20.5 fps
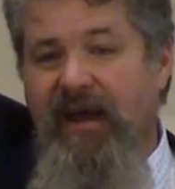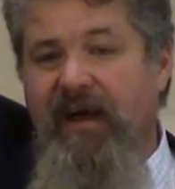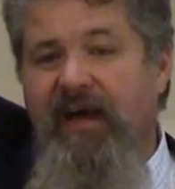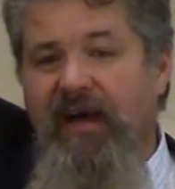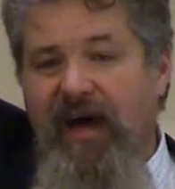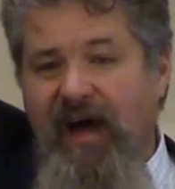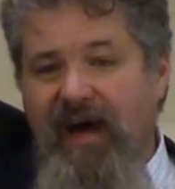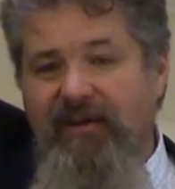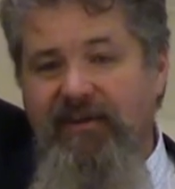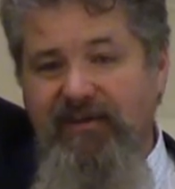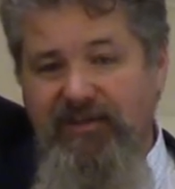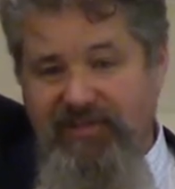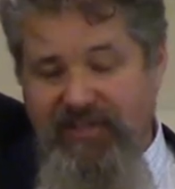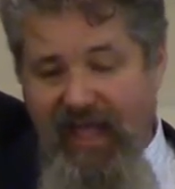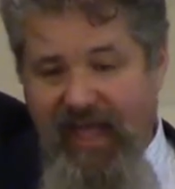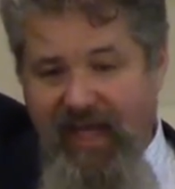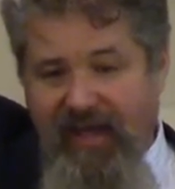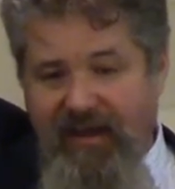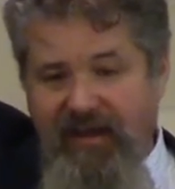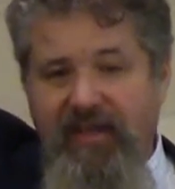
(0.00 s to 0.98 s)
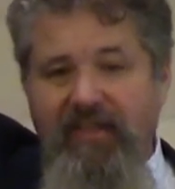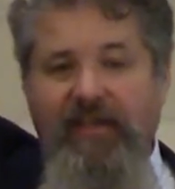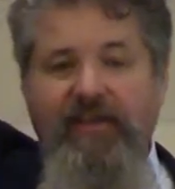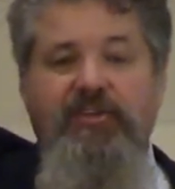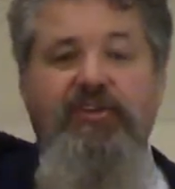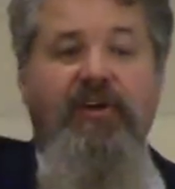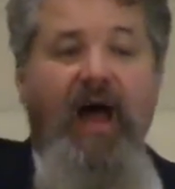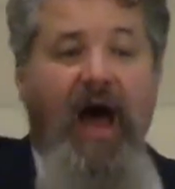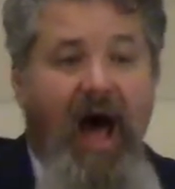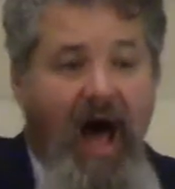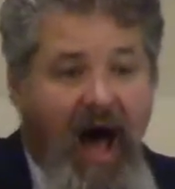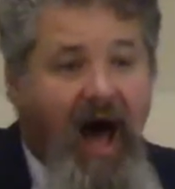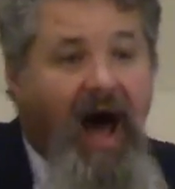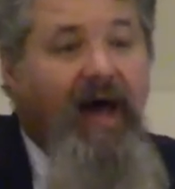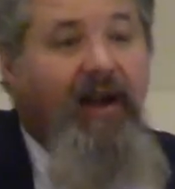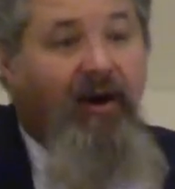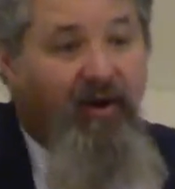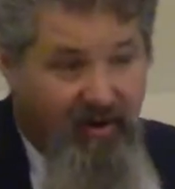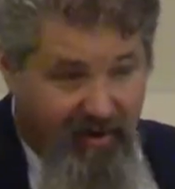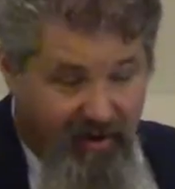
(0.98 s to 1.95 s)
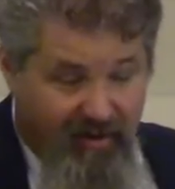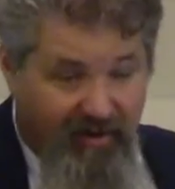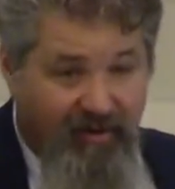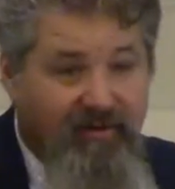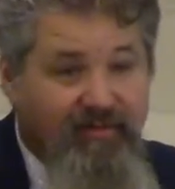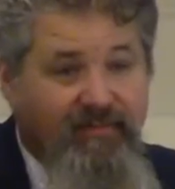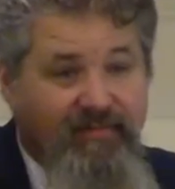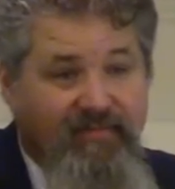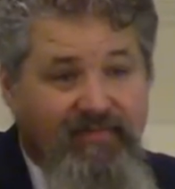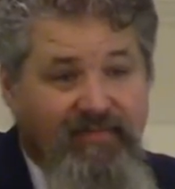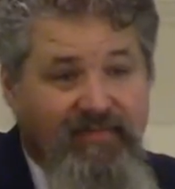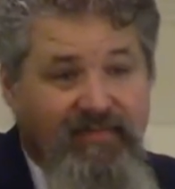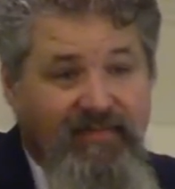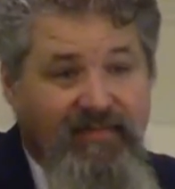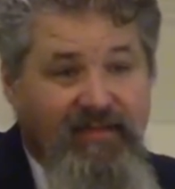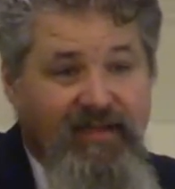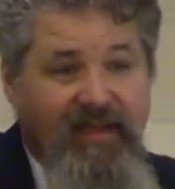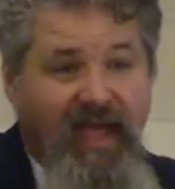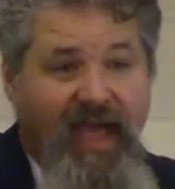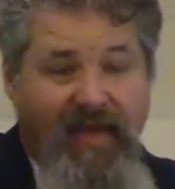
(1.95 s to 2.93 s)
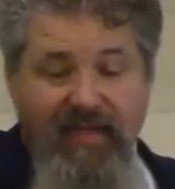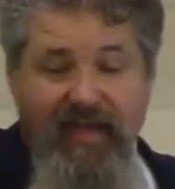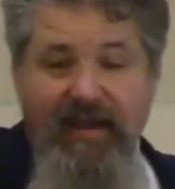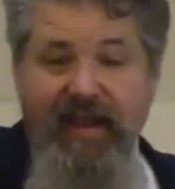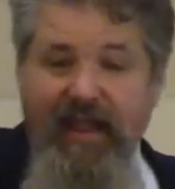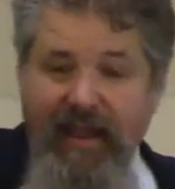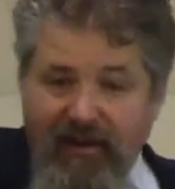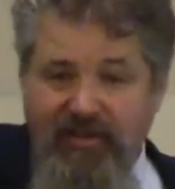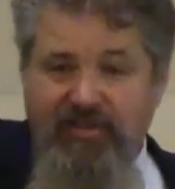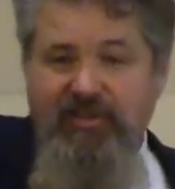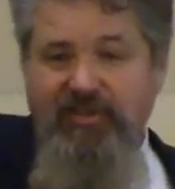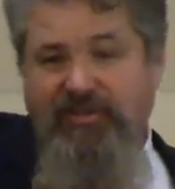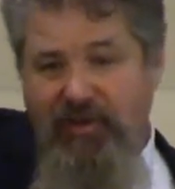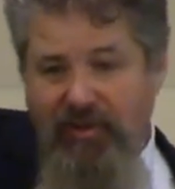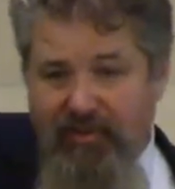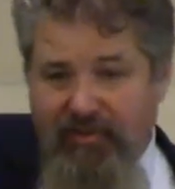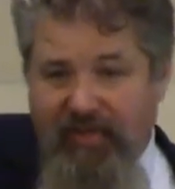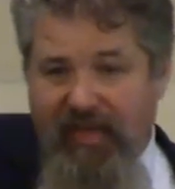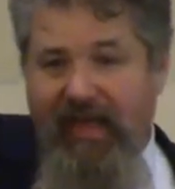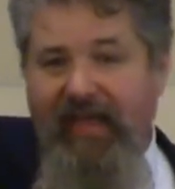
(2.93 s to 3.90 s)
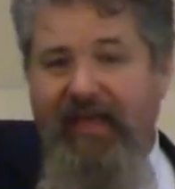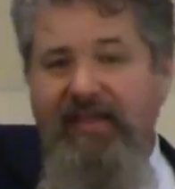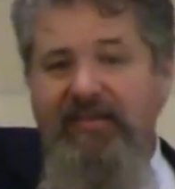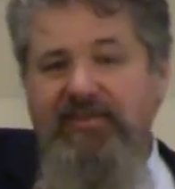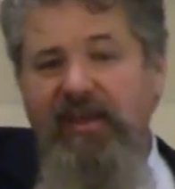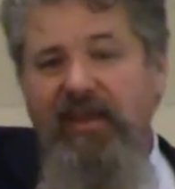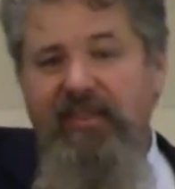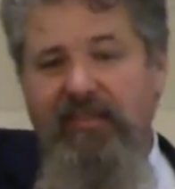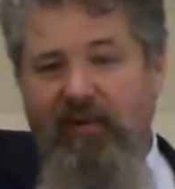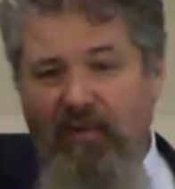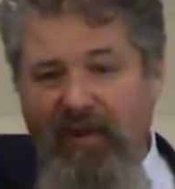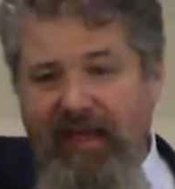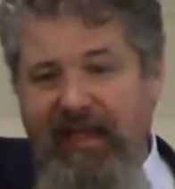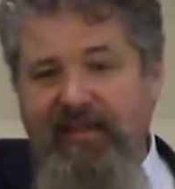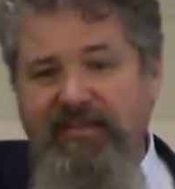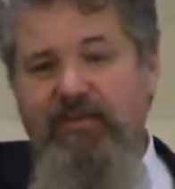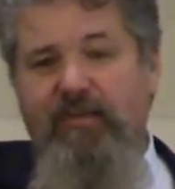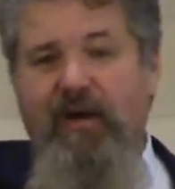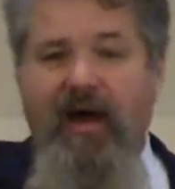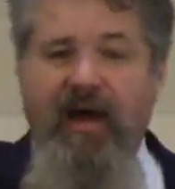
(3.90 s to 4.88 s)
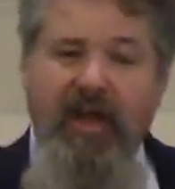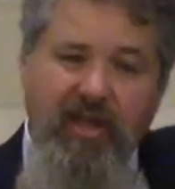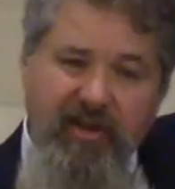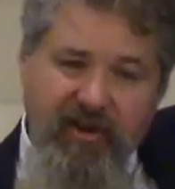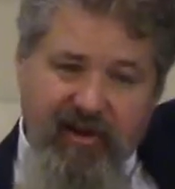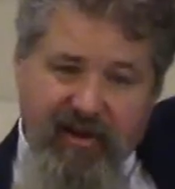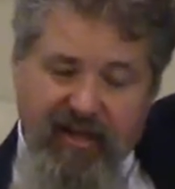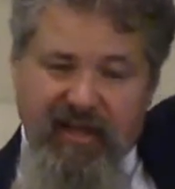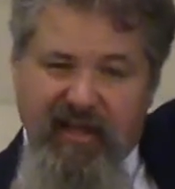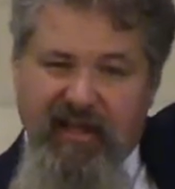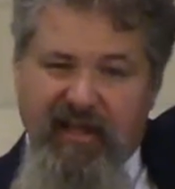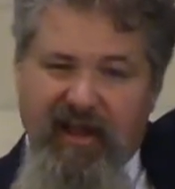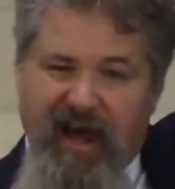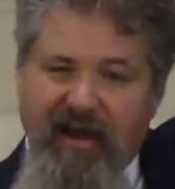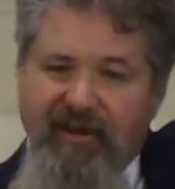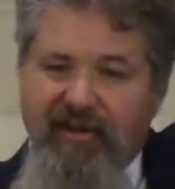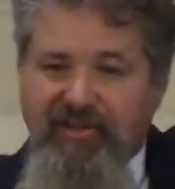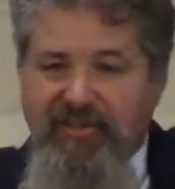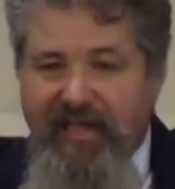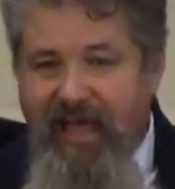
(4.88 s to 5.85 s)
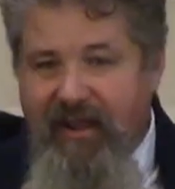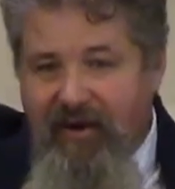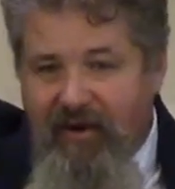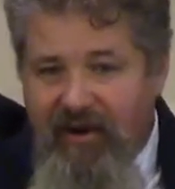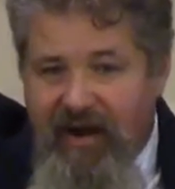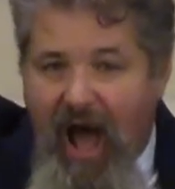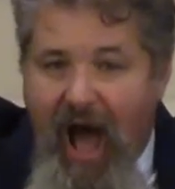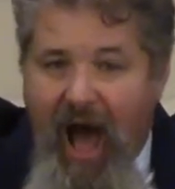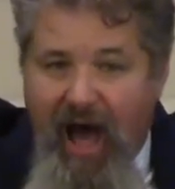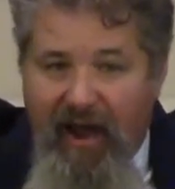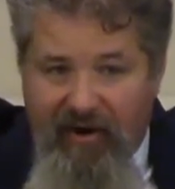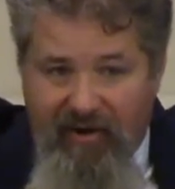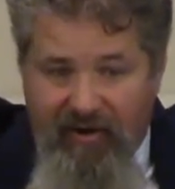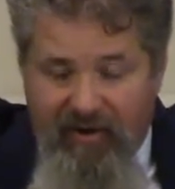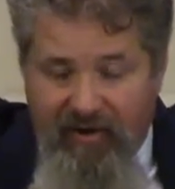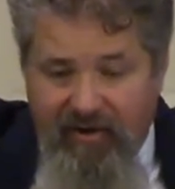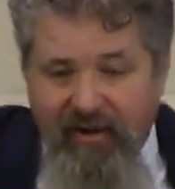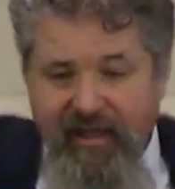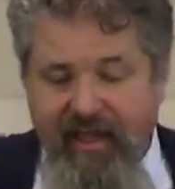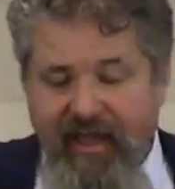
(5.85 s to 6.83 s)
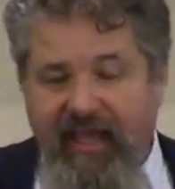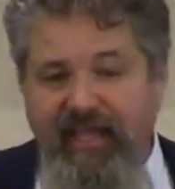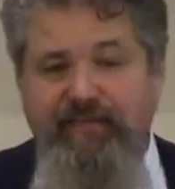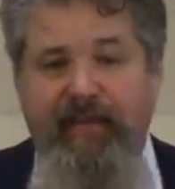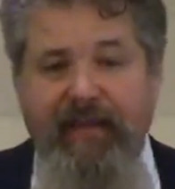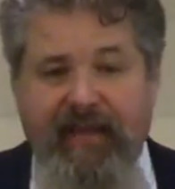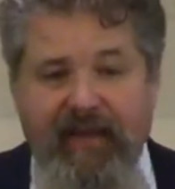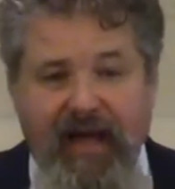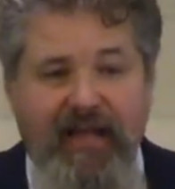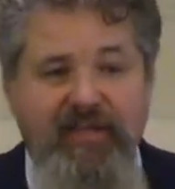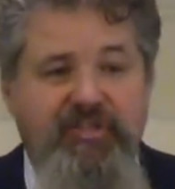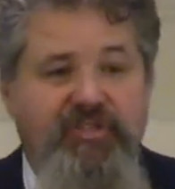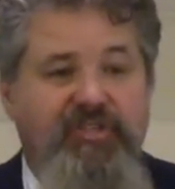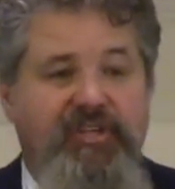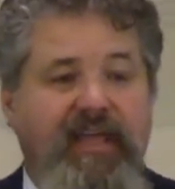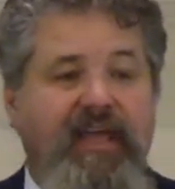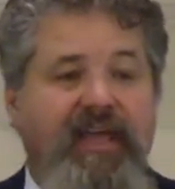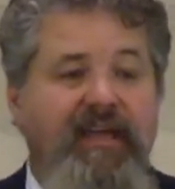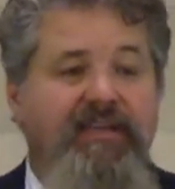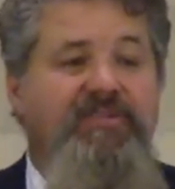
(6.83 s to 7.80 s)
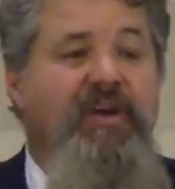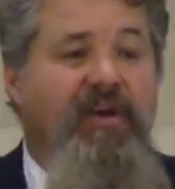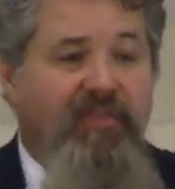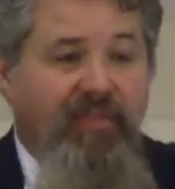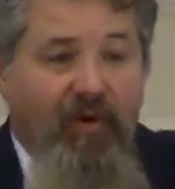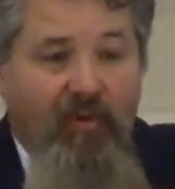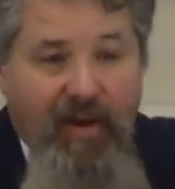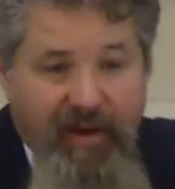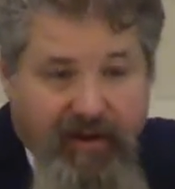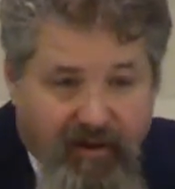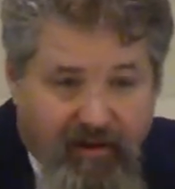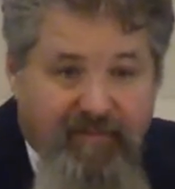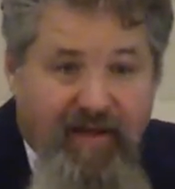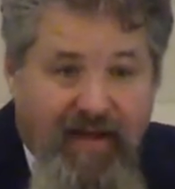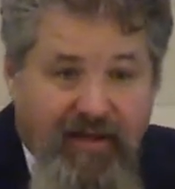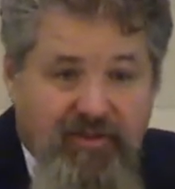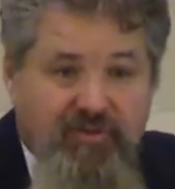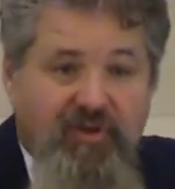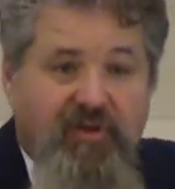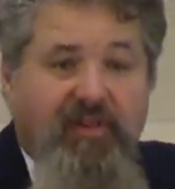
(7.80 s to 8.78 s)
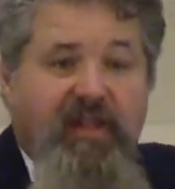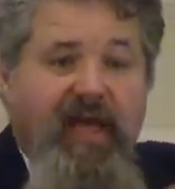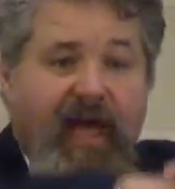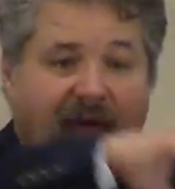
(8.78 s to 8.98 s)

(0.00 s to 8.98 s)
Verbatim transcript: to understand that you're to honor her. And then here's two things. The reason why you're to understand her and honor her is because she is the weaker vessel,